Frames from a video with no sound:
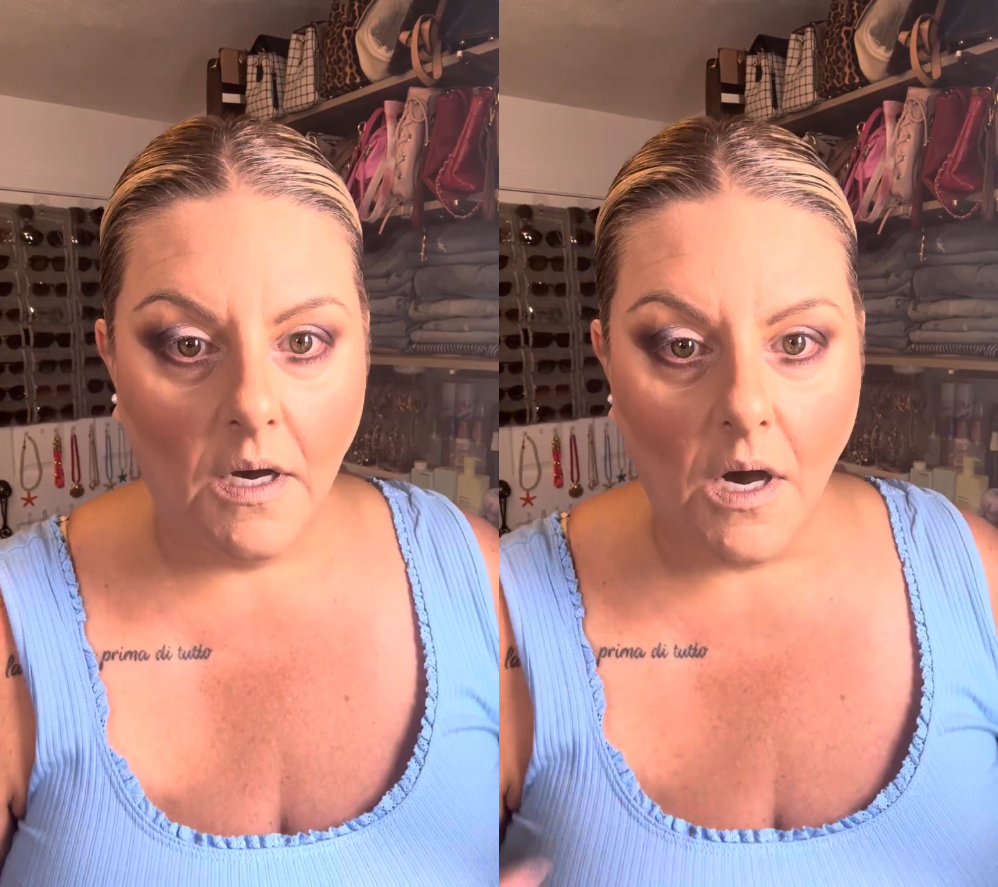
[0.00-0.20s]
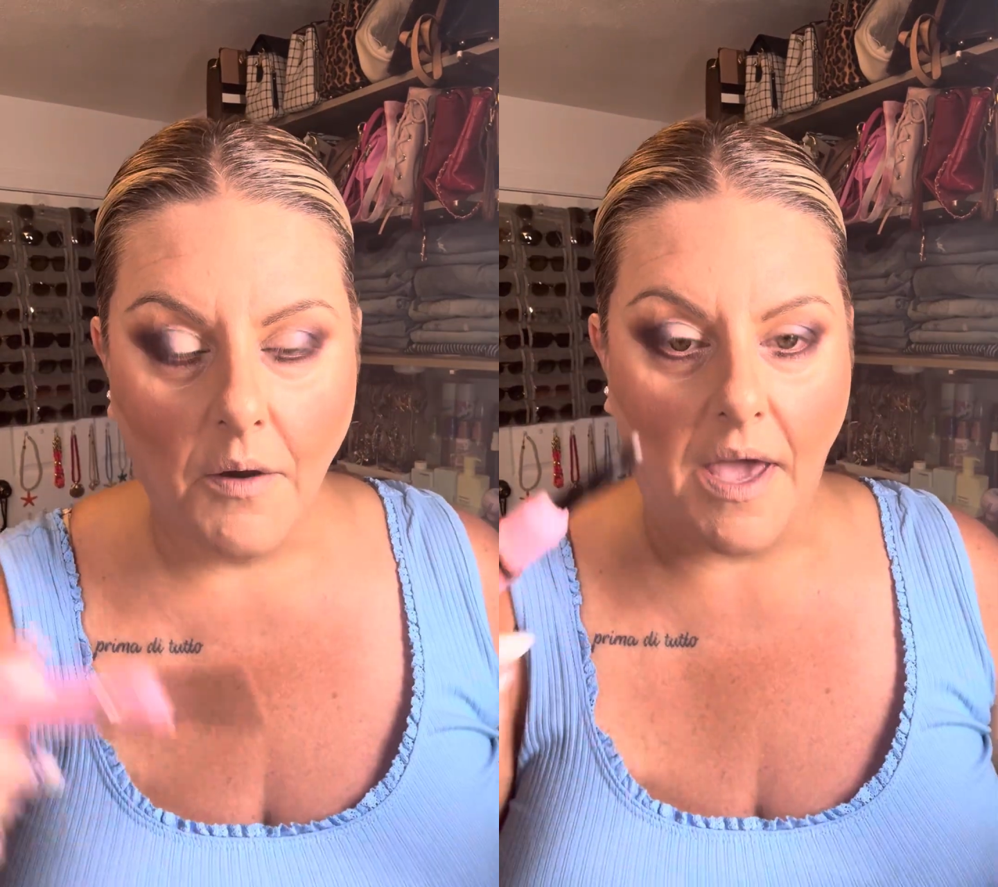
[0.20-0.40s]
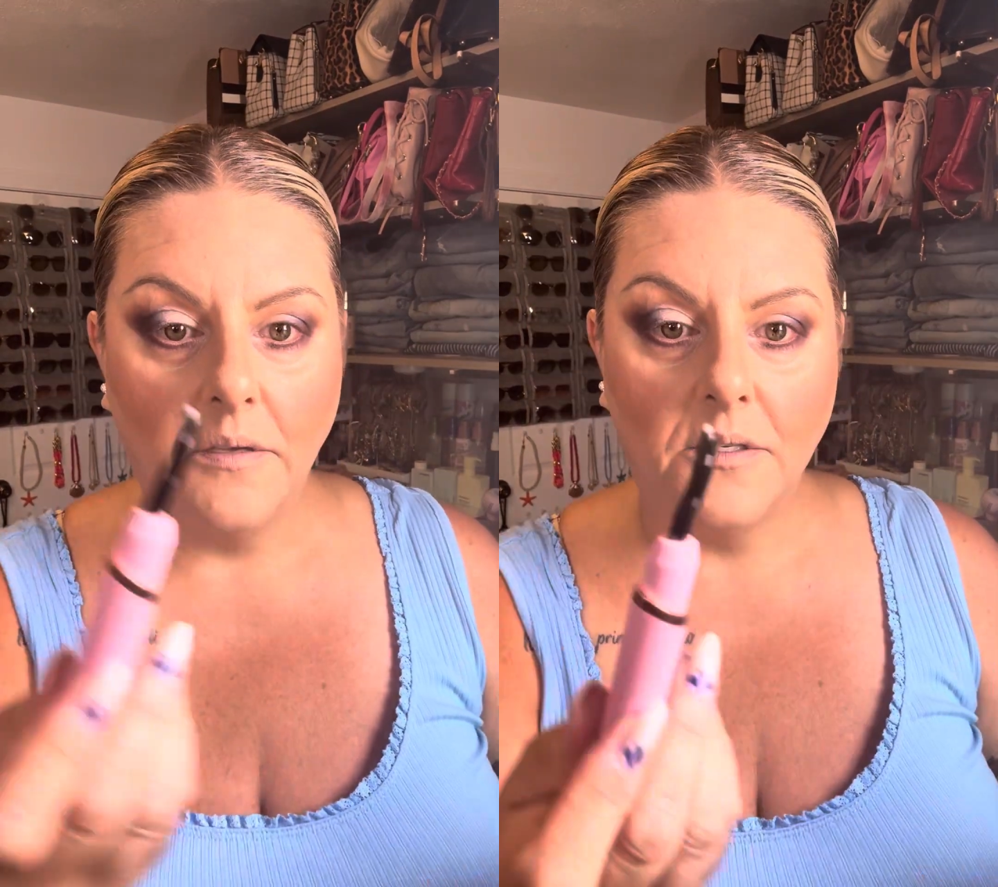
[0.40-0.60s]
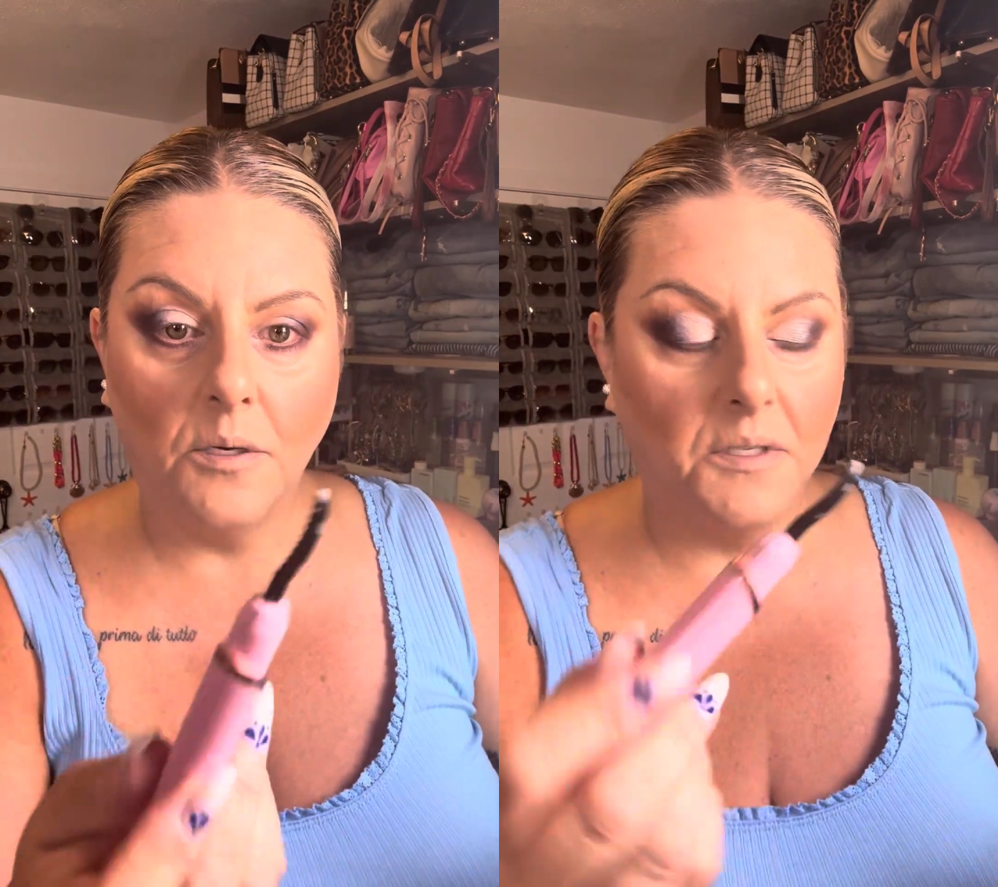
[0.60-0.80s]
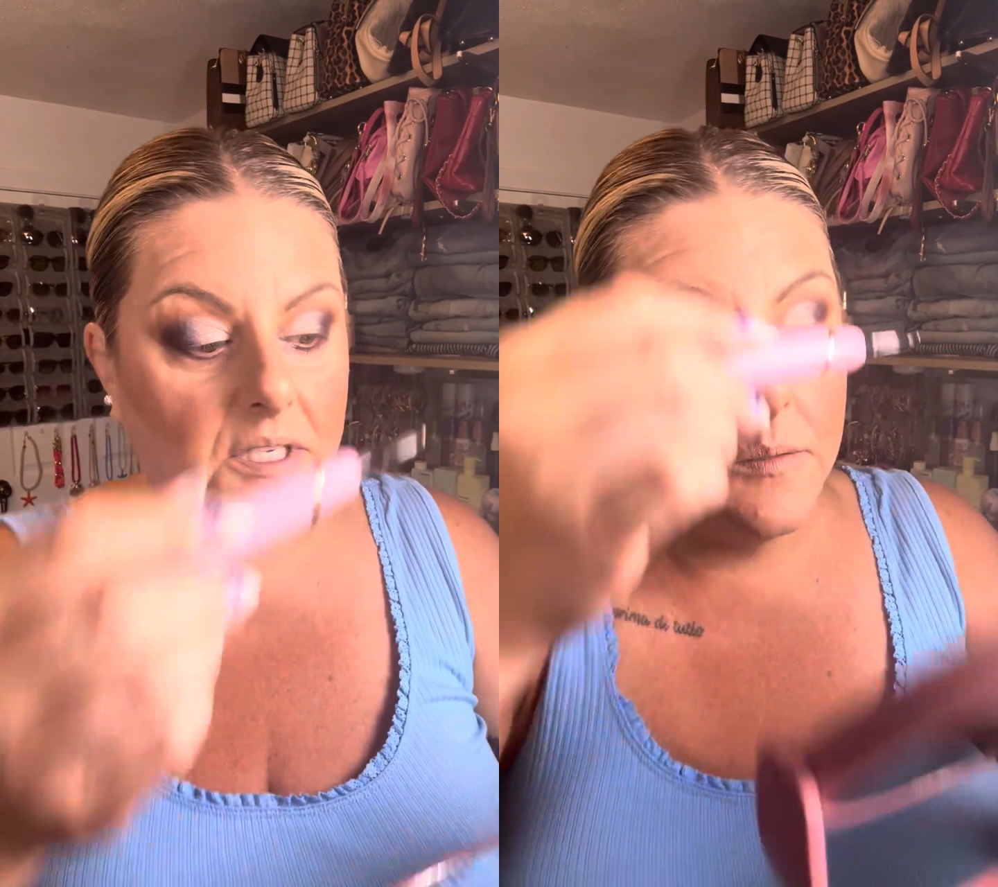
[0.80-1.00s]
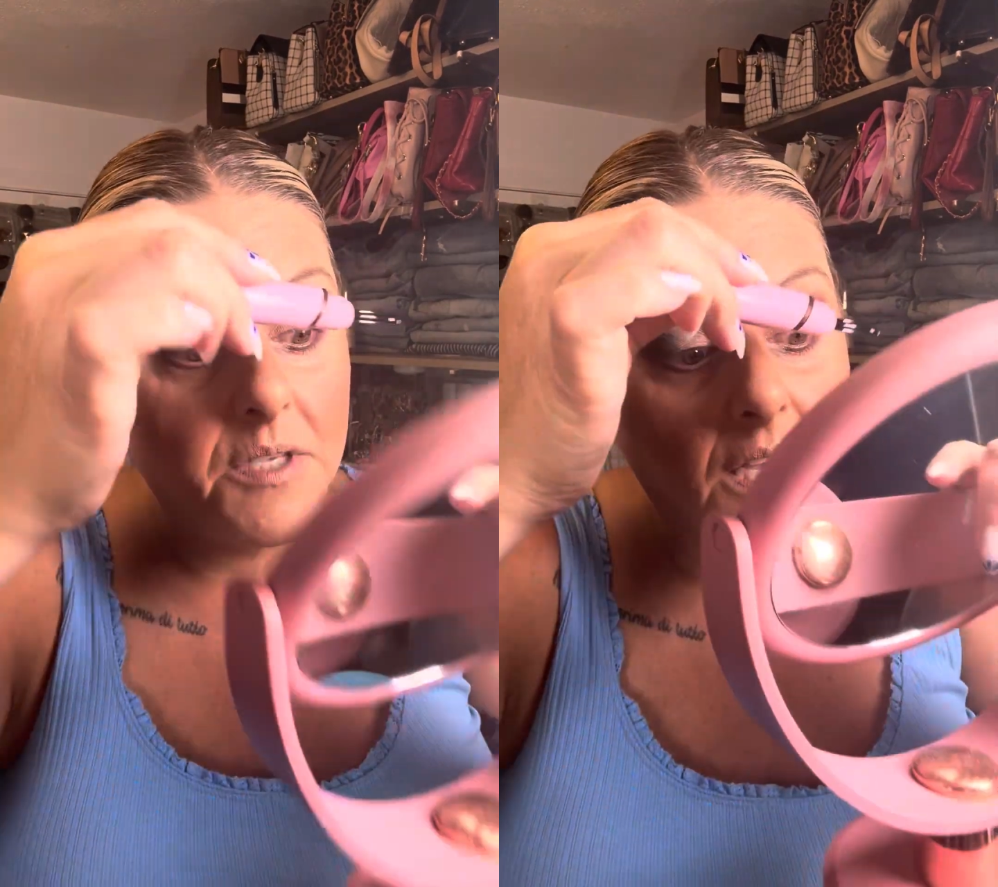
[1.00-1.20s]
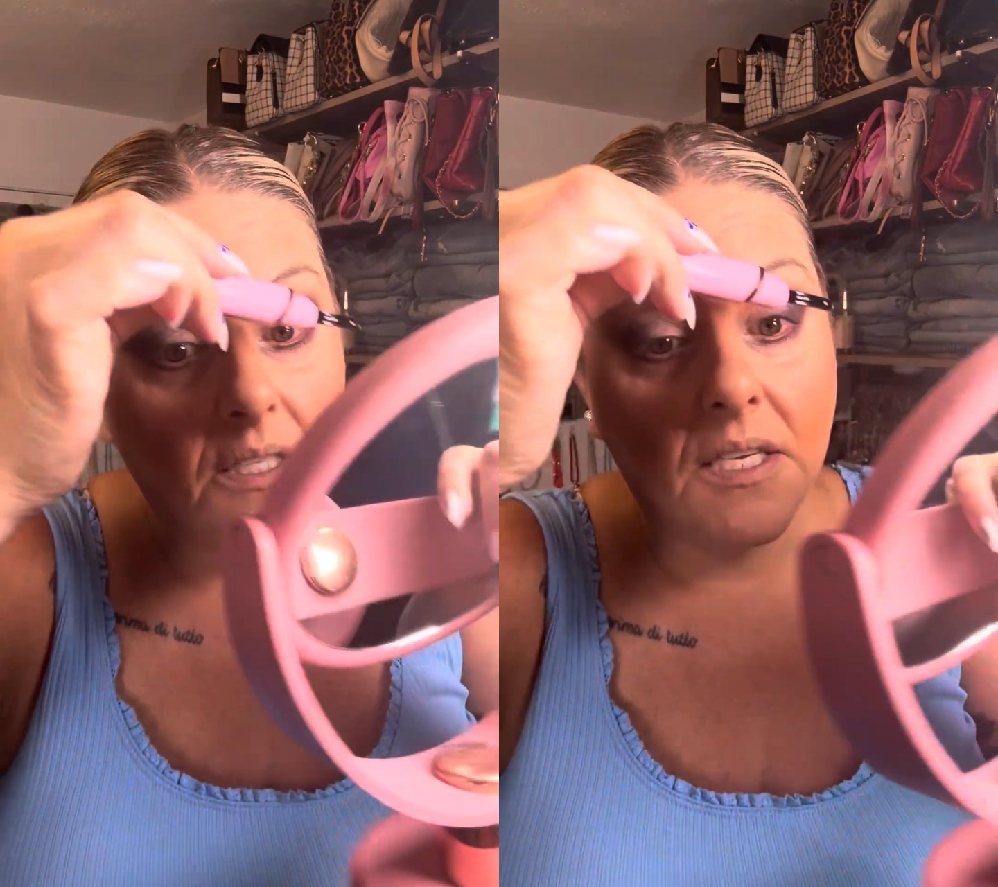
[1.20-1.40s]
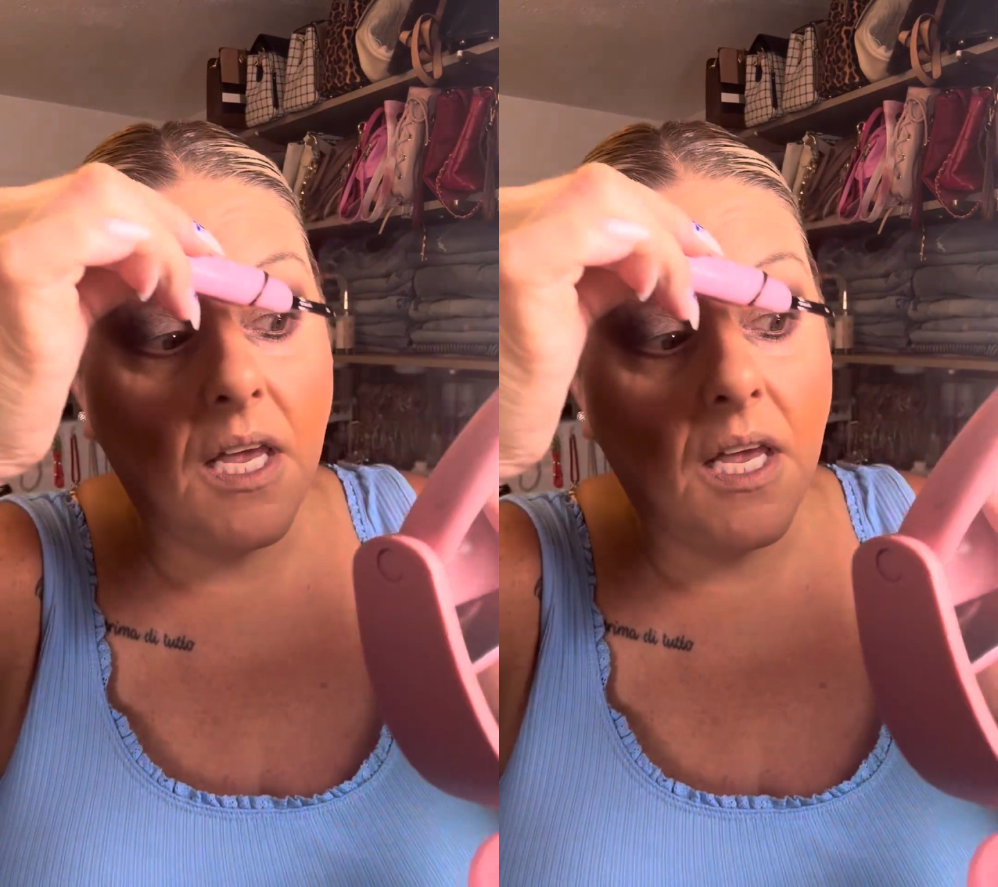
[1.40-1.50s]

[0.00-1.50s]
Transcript: Okay, so it seems like it's